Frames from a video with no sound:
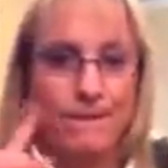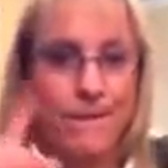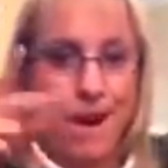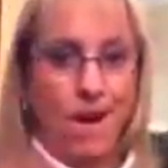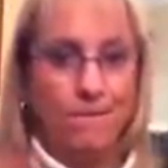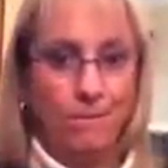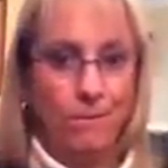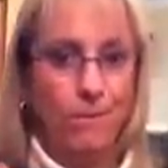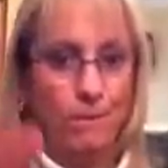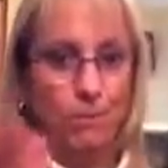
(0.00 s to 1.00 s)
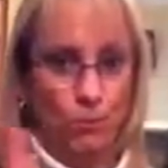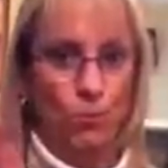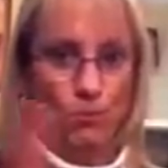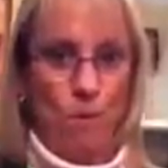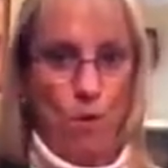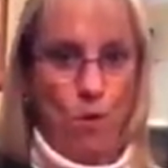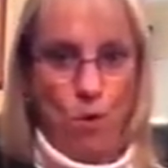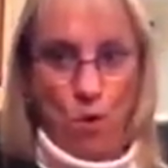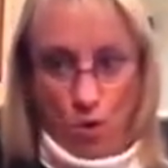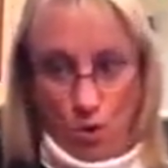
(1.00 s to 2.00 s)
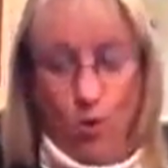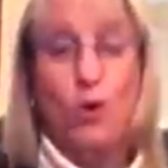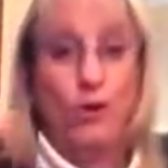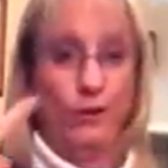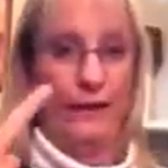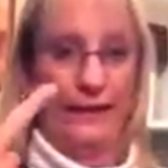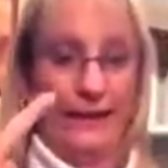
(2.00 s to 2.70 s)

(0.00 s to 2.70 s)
TDHHC Advisory Board.